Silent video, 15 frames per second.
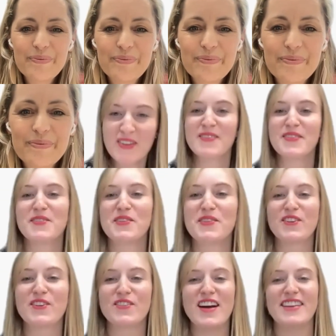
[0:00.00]
No, it was
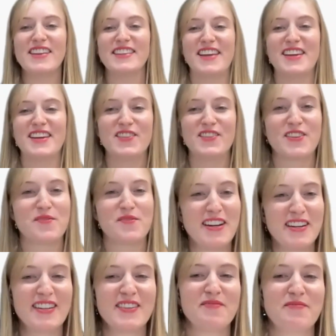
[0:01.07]
great. Thank you so
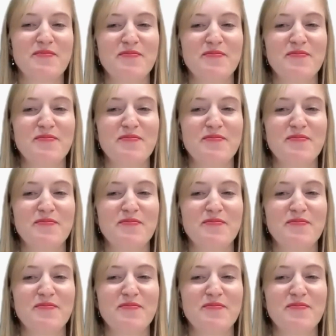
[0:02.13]
much.